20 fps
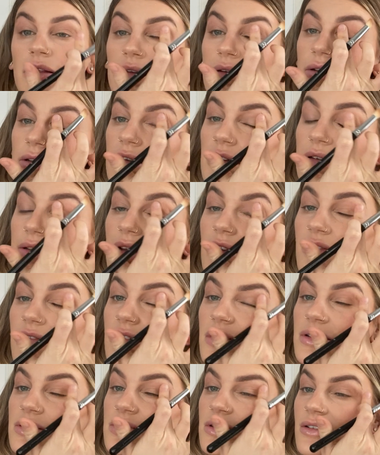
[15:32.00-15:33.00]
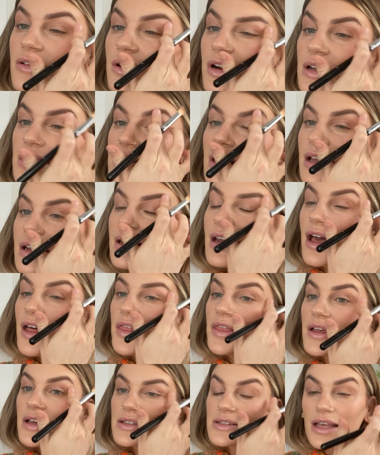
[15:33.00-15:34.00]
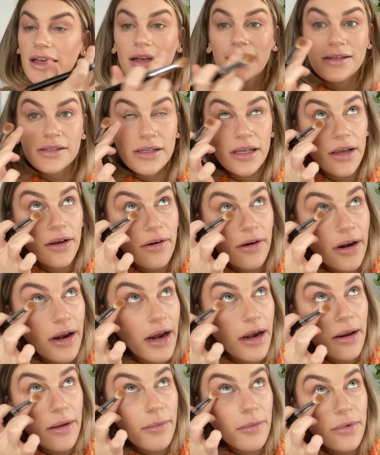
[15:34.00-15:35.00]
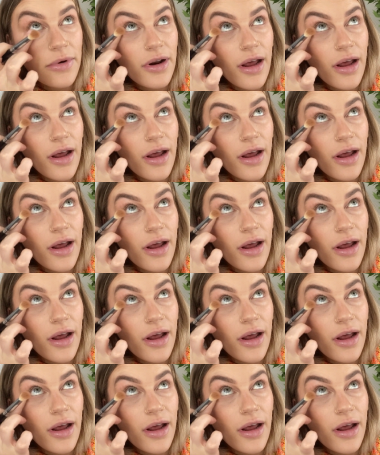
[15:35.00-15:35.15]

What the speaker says: It's just, I feel so crazy. Like, nothing's like a secret anymore.